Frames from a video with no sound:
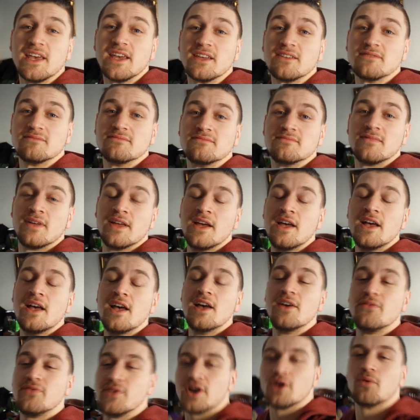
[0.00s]
If
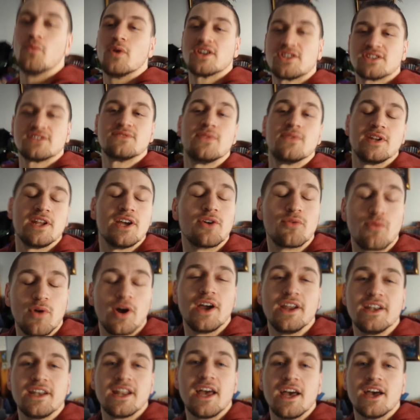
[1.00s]
you don't watch this video
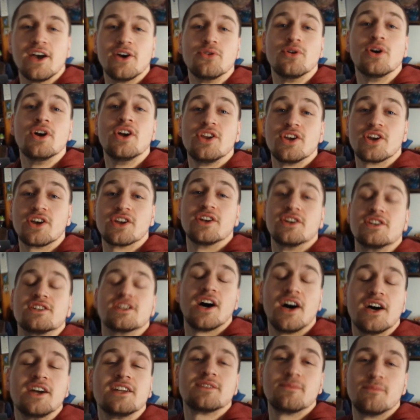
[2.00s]
right now, you're going to
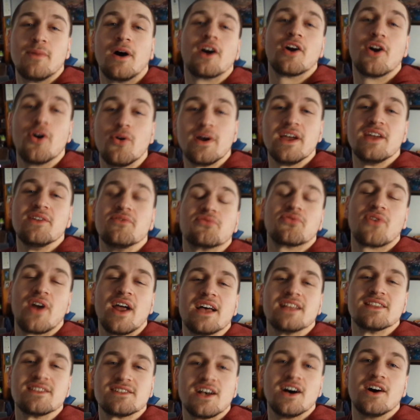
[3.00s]
die tomorrow in
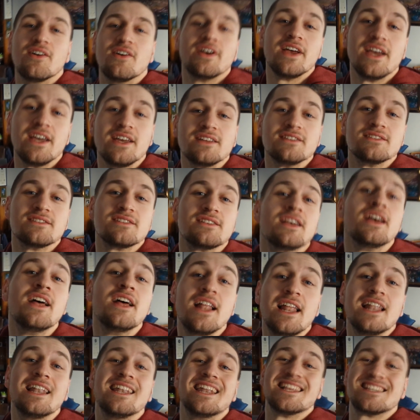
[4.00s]
France of AIDS.
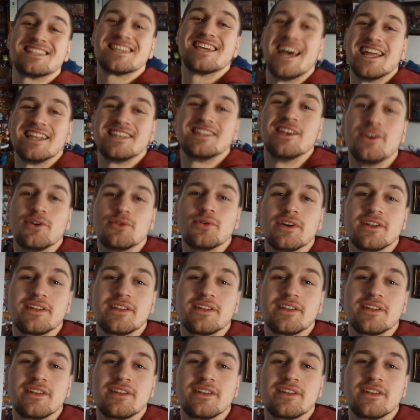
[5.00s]
Let's get to